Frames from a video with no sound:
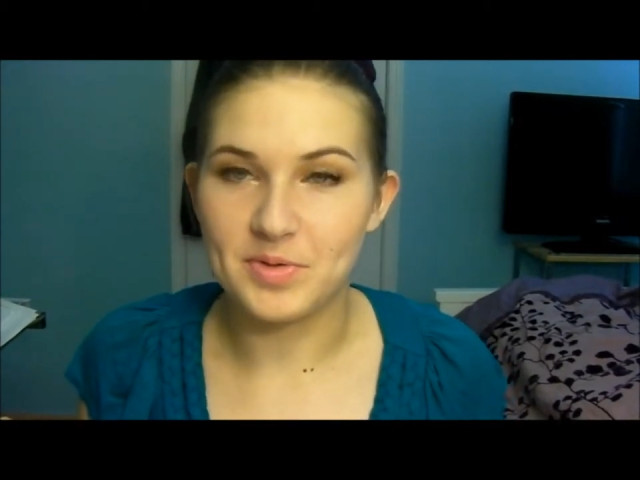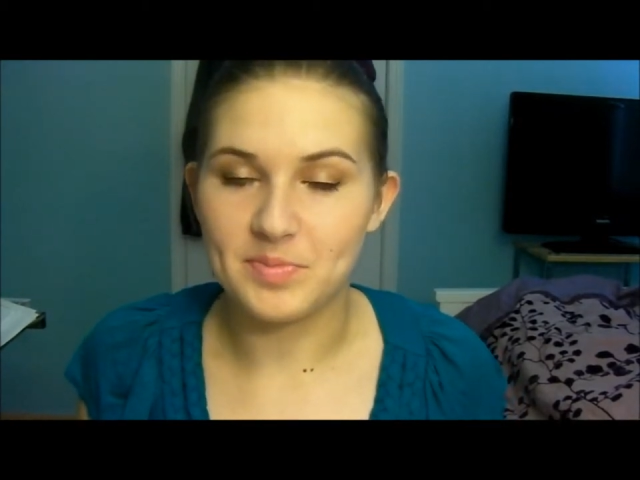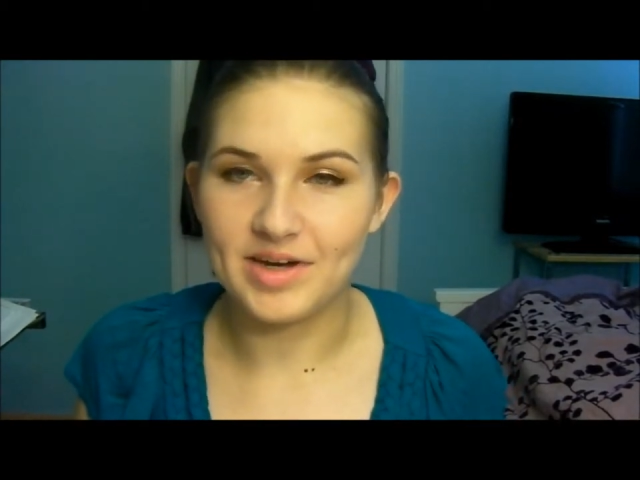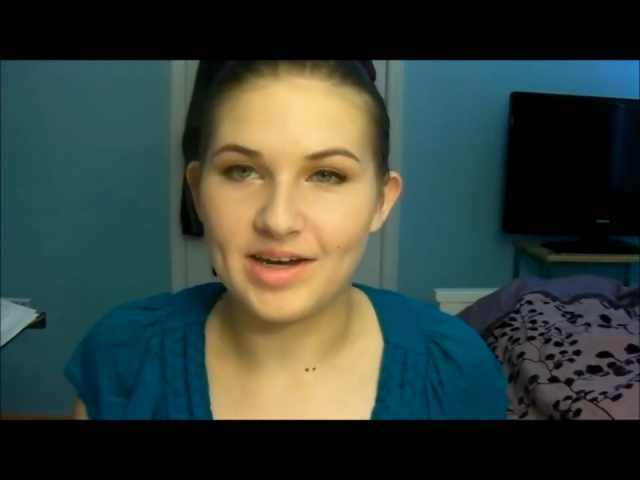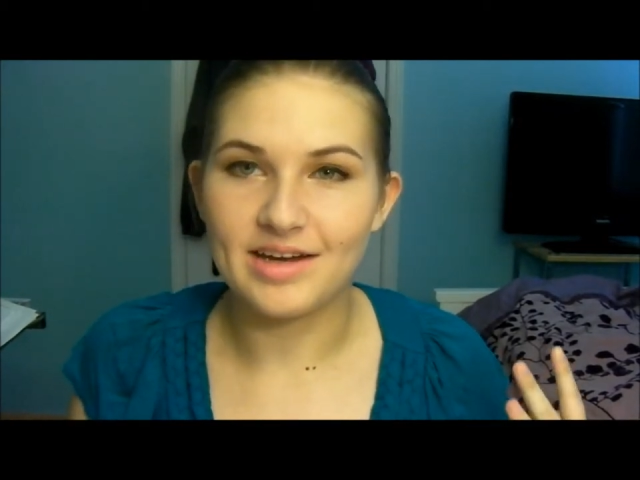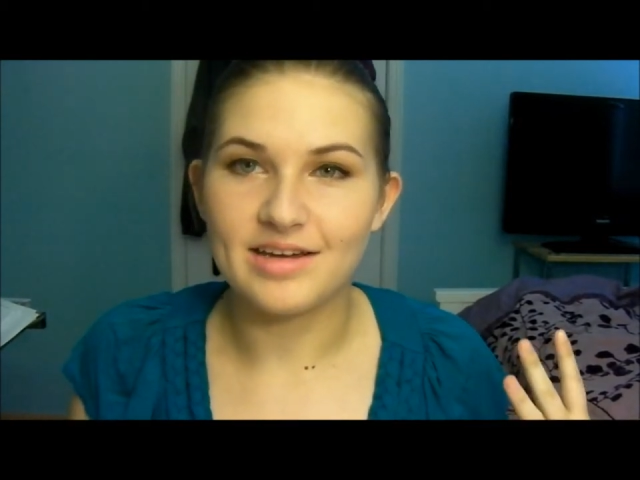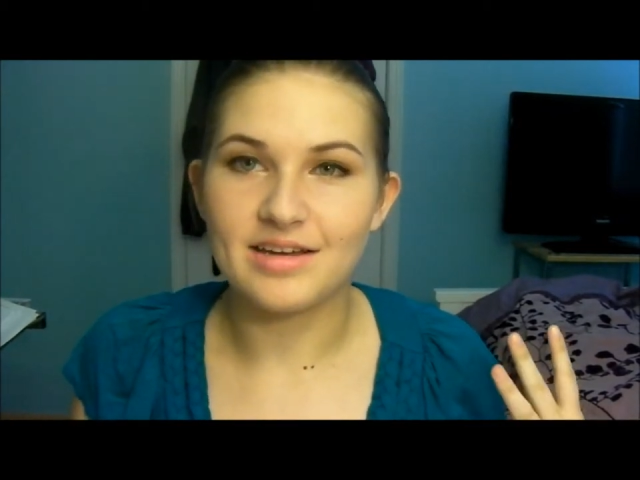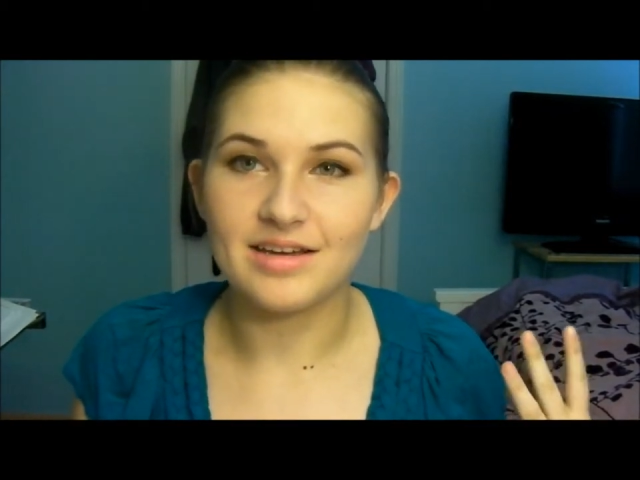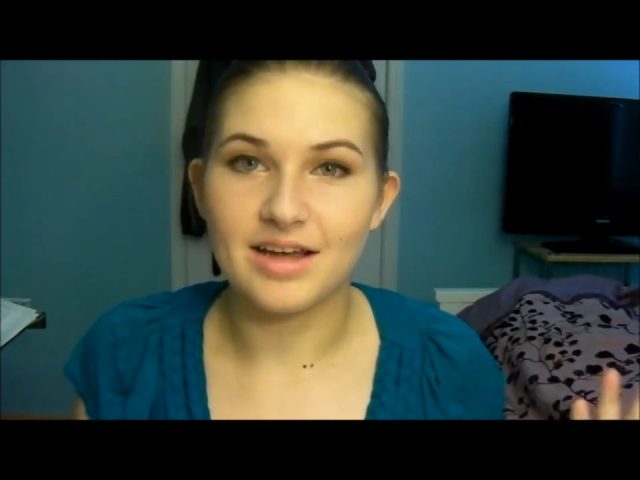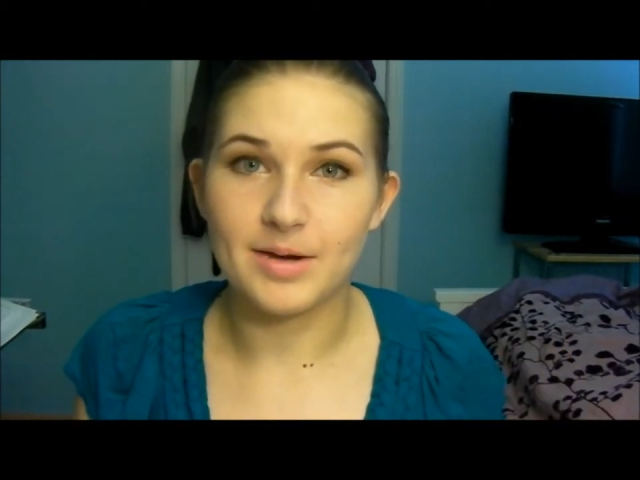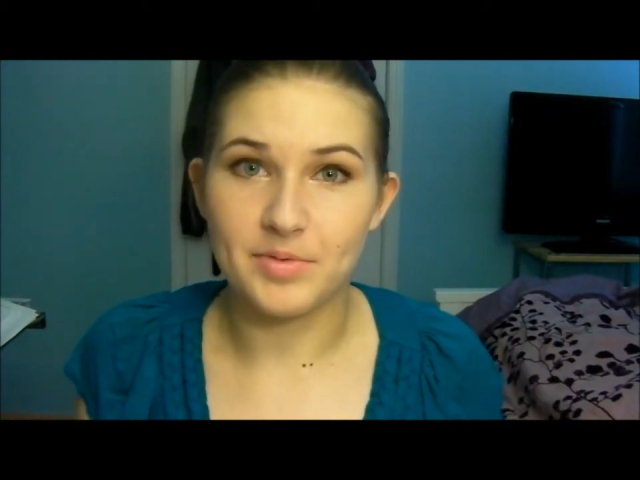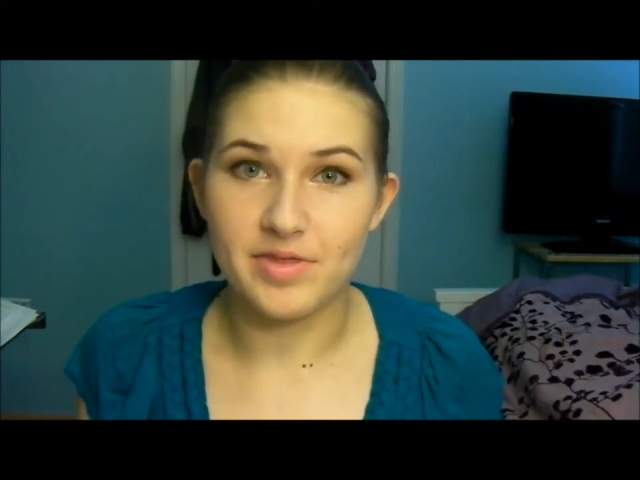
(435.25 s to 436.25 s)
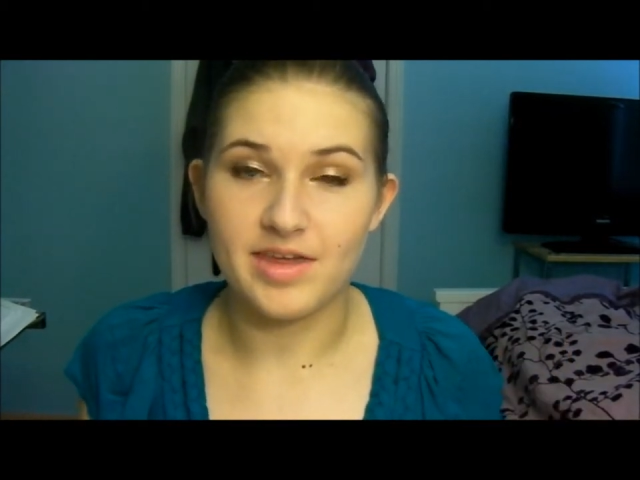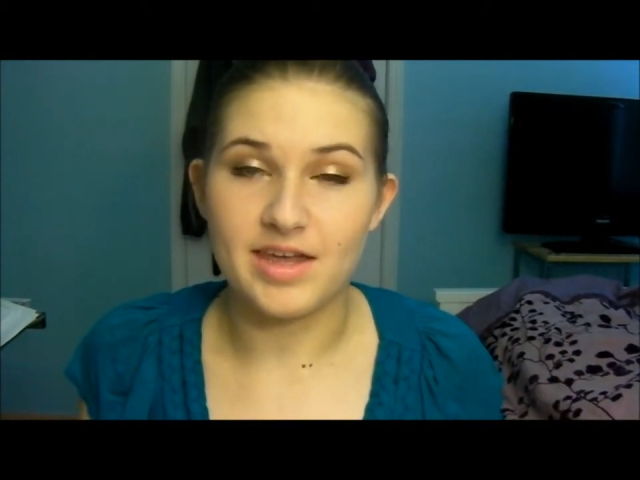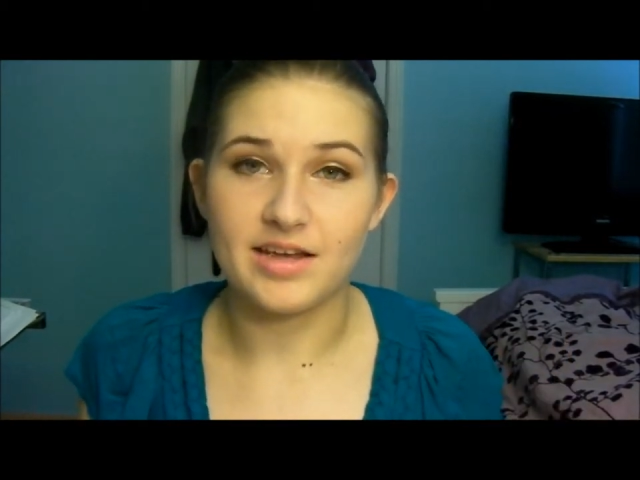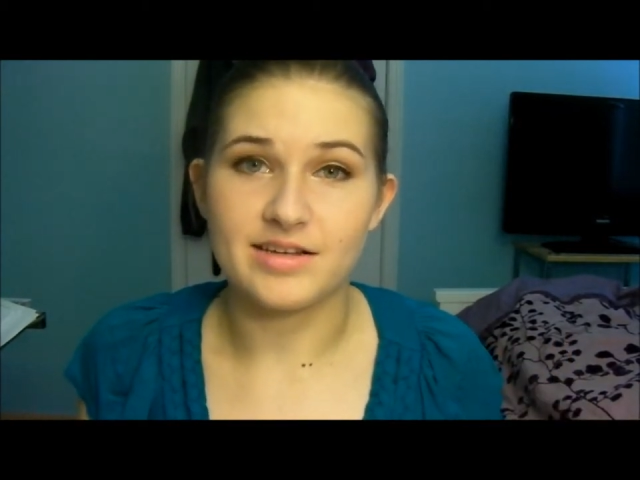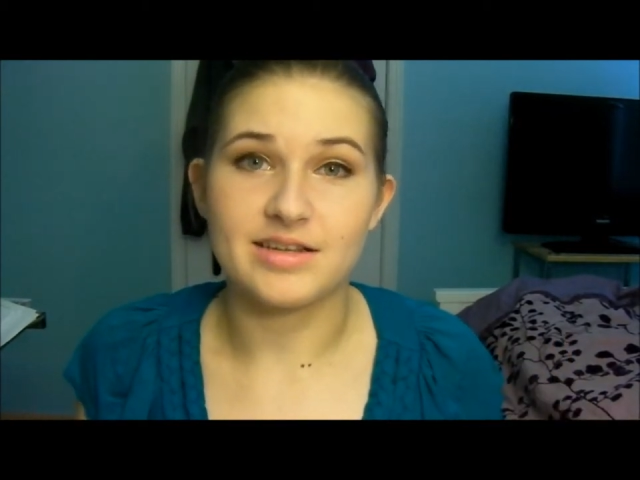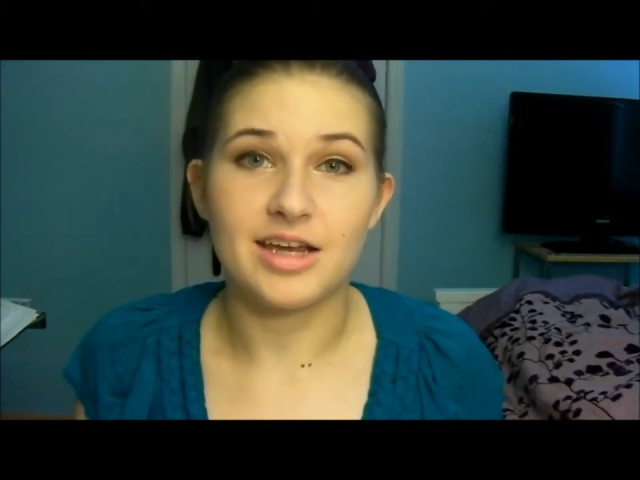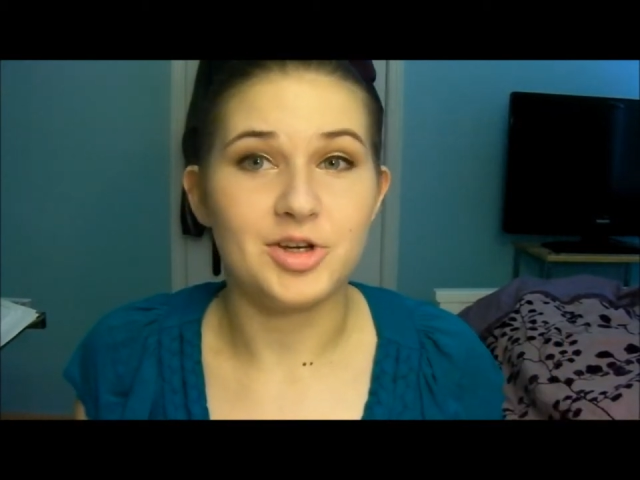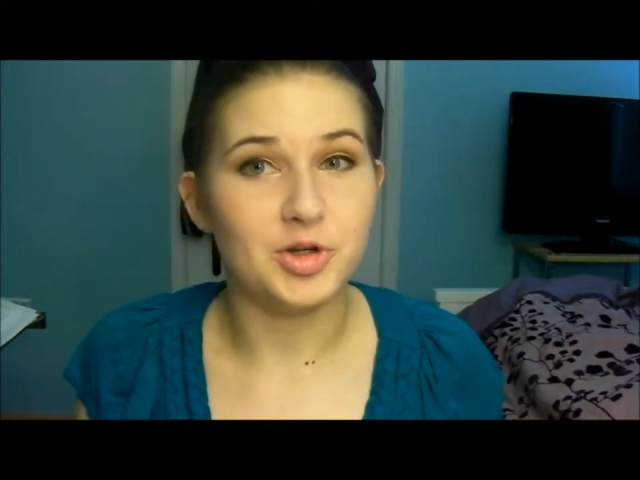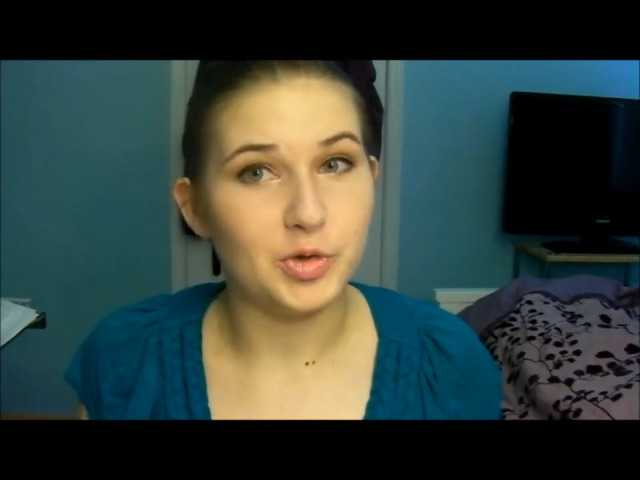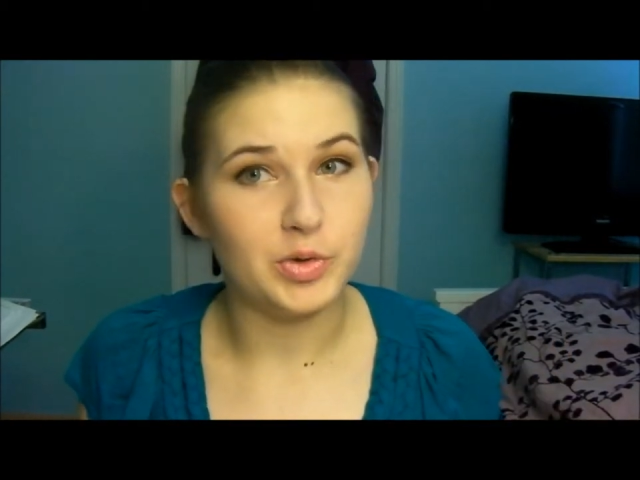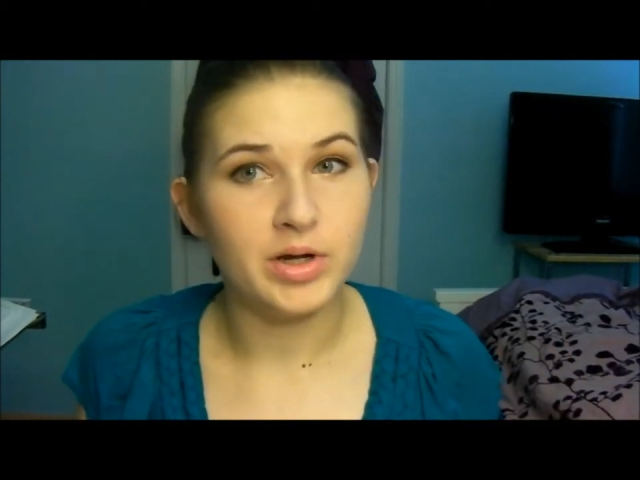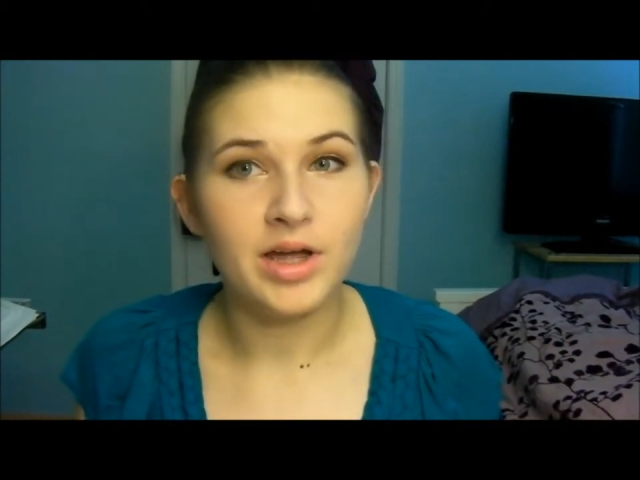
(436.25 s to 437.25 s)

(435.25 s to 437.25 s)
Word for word: but a couple things I do.